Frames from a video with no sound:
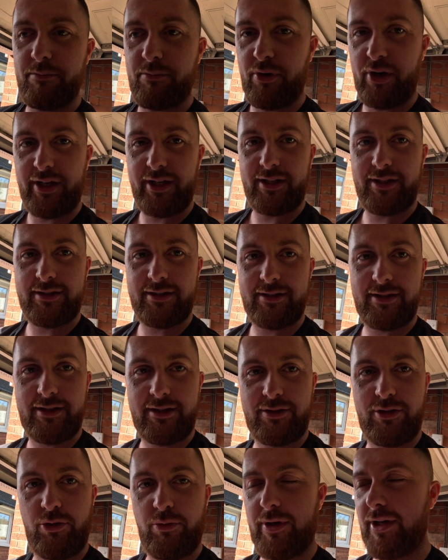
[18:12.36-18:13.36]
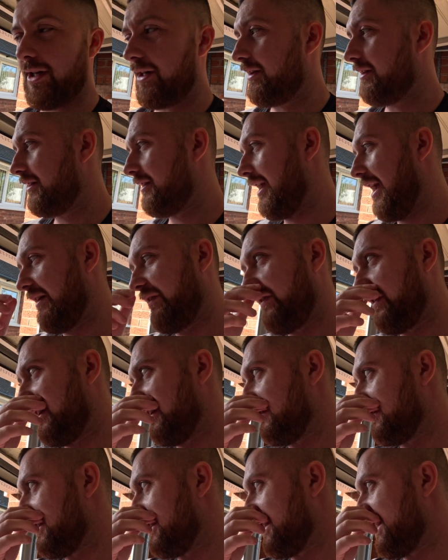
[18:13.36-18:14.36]
brakes to it. Everything
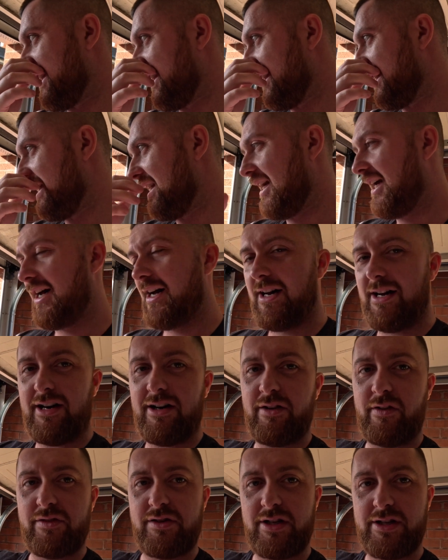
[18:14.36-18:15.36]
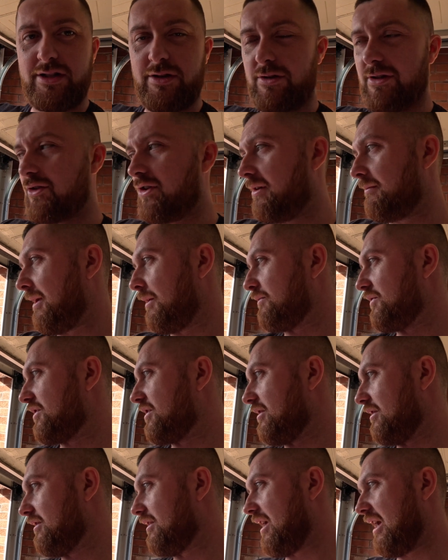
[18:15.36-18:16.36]
else is done, and obviously do the top mounts
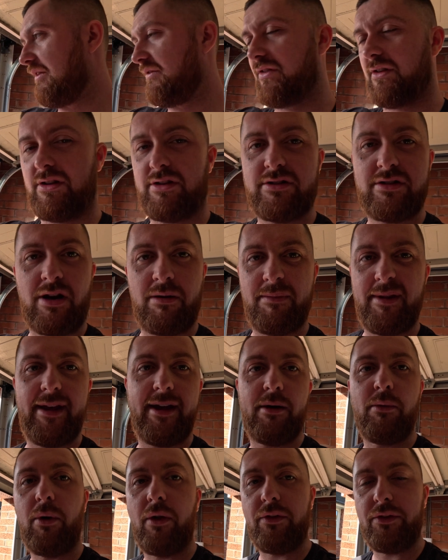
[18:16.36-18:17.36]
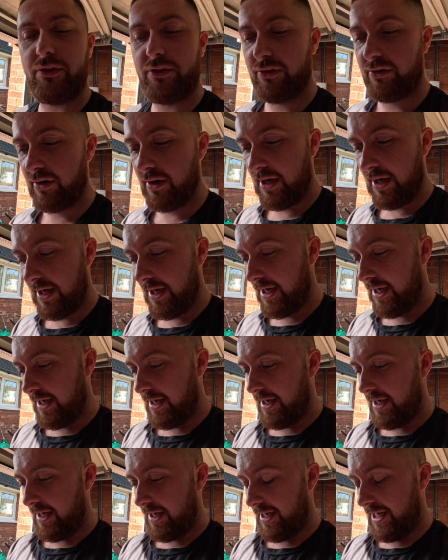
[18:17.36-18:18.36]
and everything on the top there once
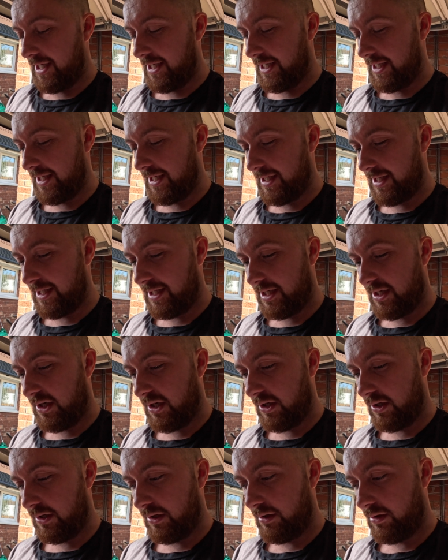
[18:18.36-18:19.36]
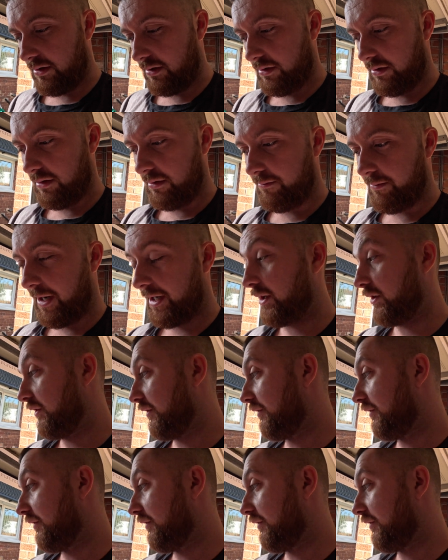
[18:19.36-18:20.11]
it is back on the